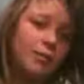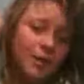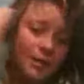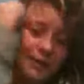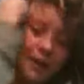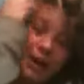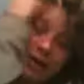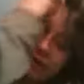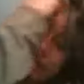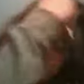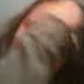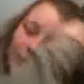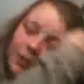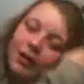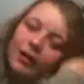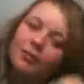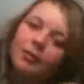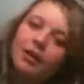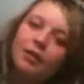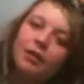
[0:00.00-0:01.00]
maybe a 2
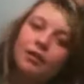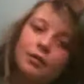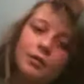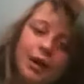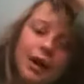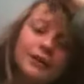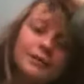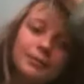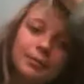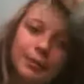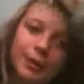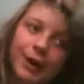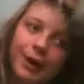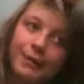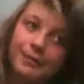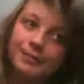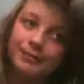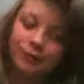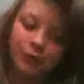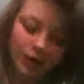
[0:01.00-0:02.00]
millimeter one,
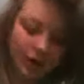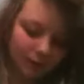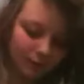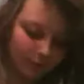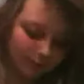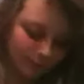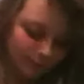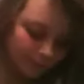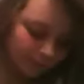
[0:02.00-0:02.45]
but whatever.